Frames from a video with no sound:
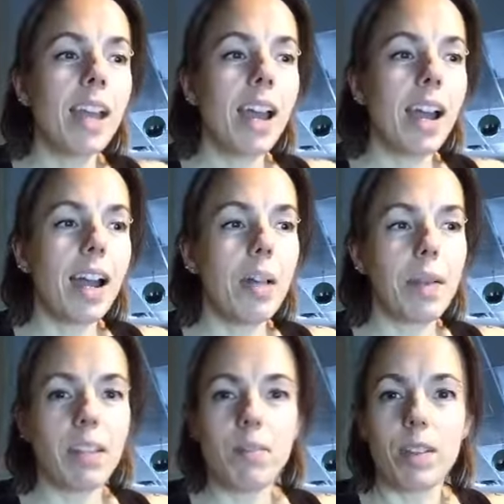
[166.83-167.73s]
um,
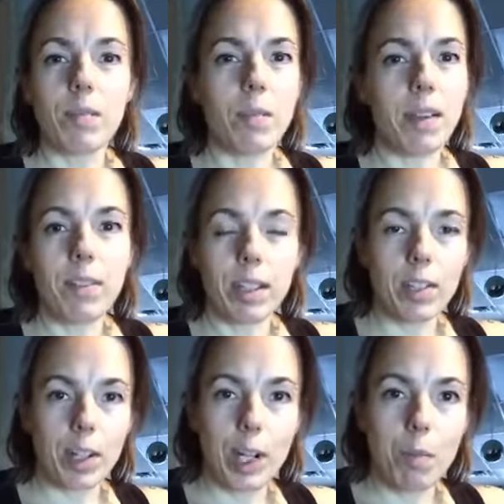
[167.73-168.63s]
and you feel you might feel a
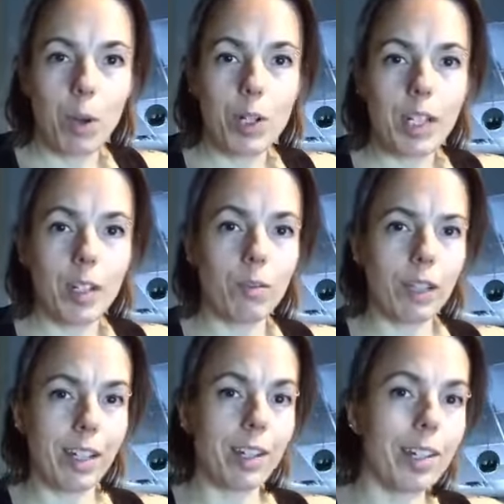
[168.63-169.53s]
certain emotion you don't
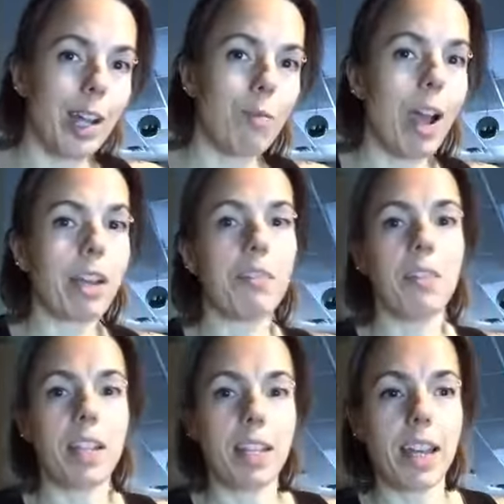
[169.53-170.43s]
really understand why you're
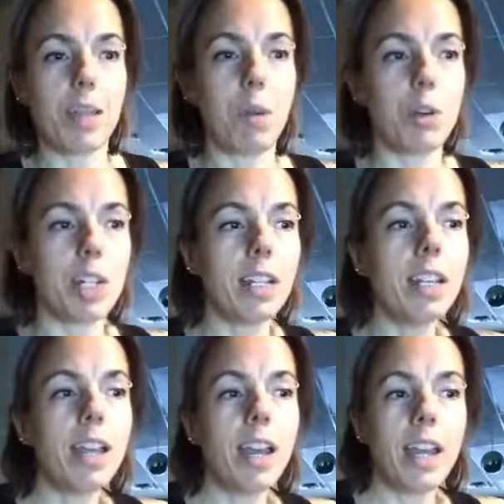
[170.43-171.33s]
feeling that emotion
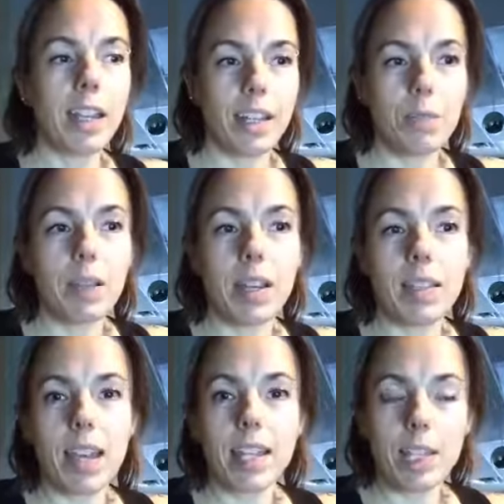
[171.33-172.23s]
and it's because
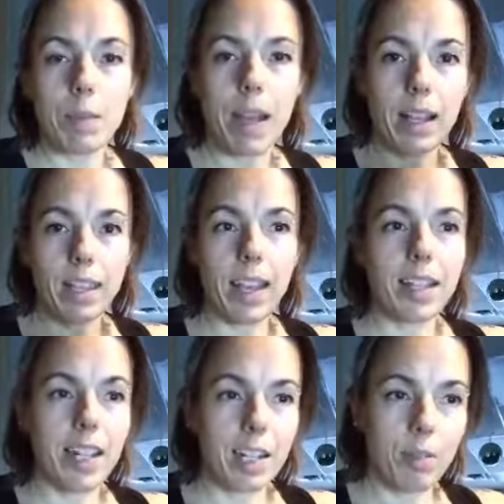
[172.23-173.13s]
of that smell and that
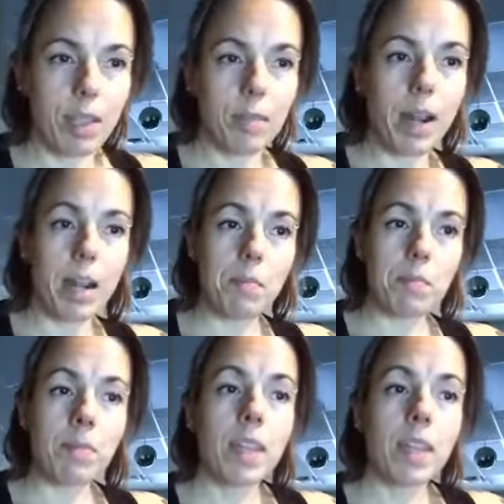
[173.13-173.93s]
connection with your brain